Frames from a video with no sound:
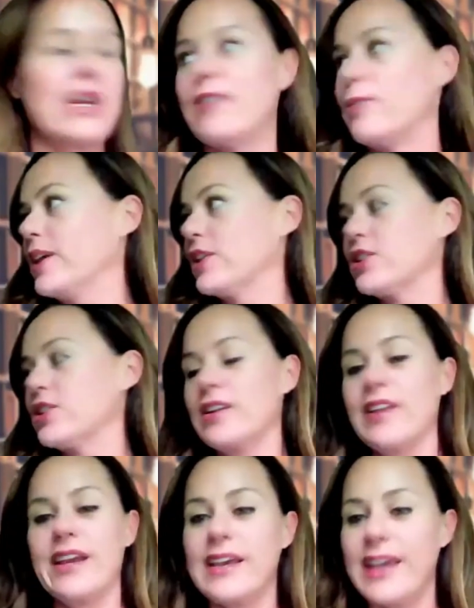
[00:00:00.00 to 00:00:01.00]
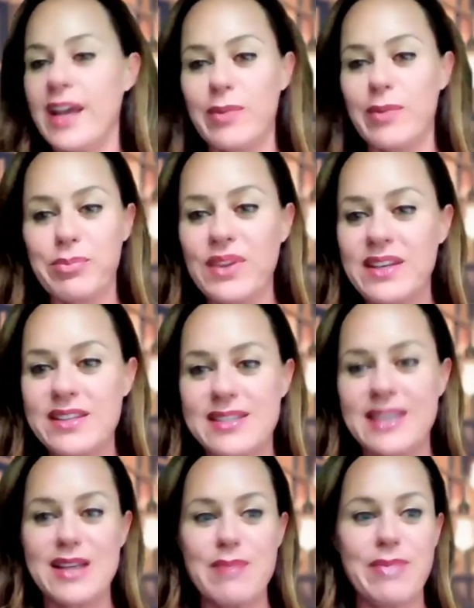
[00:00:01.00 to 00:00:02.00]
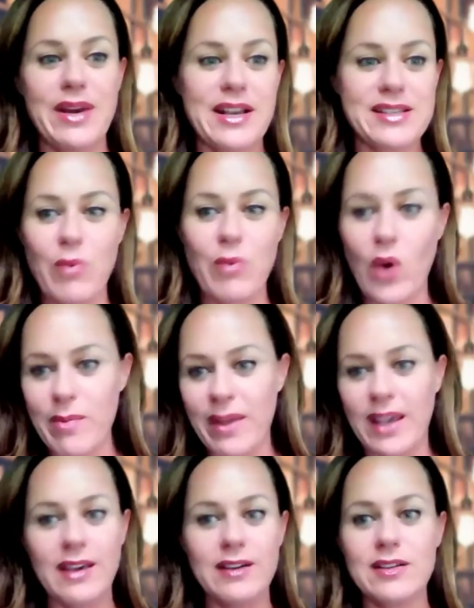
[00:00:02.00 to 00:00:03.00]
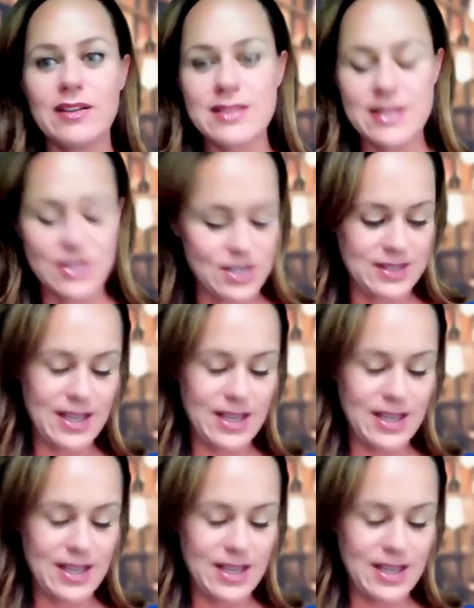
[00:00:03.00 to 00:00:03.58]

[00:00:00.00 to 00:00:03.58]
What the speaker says: have a picture? Like a camera, please get somebody, because I'm wearing my heels. She's